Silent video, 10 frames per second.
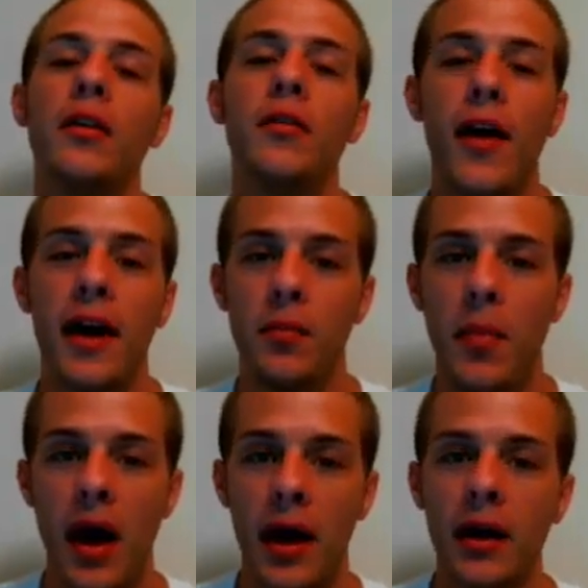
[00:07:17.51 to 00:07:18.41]
divided
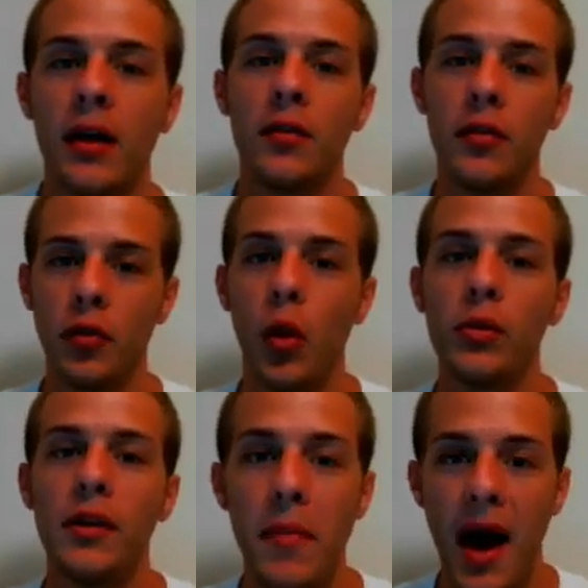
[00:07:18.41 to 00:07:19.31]
by the
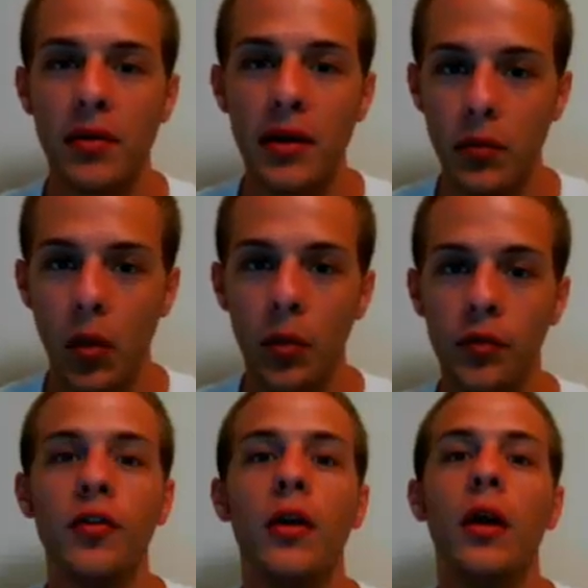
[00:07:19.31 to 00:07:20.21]
total amount in
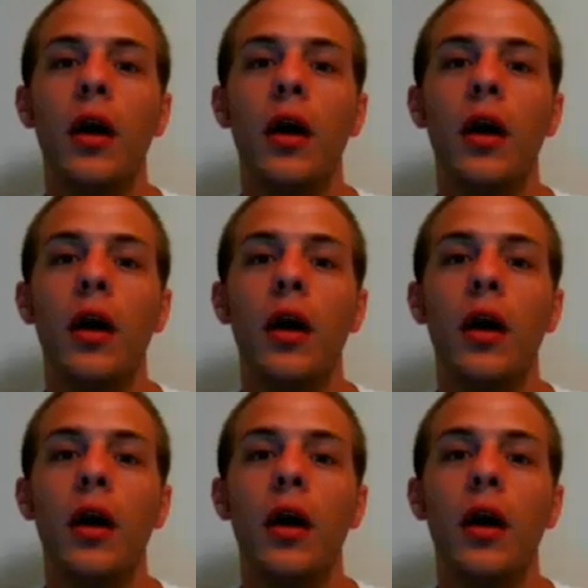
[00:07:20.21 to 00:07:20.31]
moles